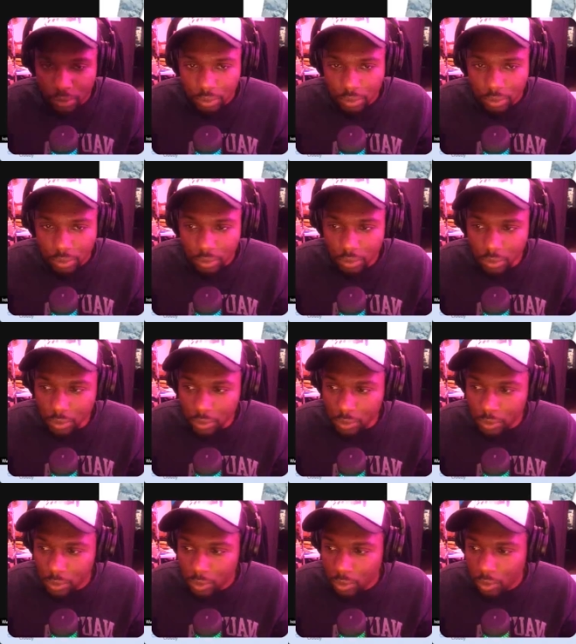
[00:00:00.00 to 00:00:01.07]

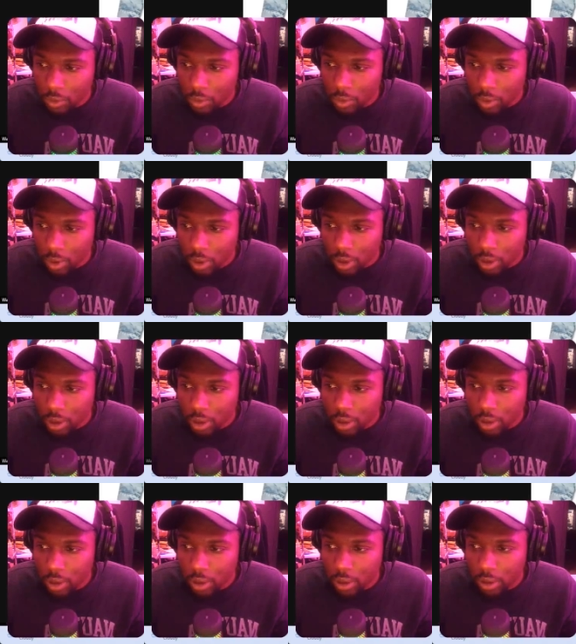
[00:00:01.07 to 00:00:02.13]

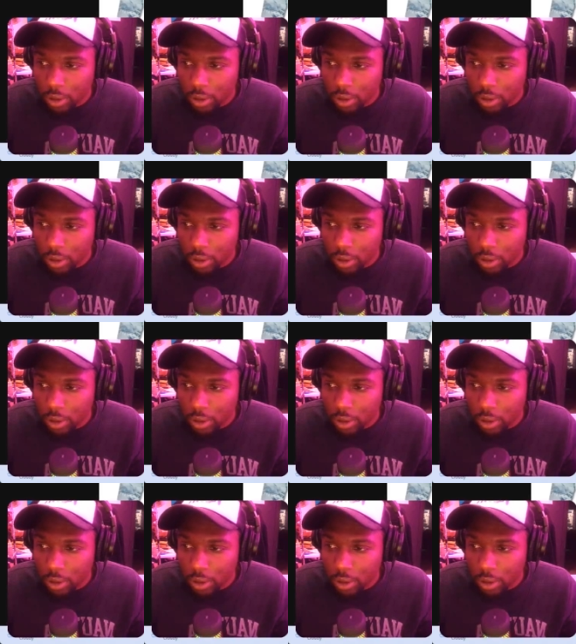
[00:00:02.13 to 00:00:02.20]
Nobody speaks.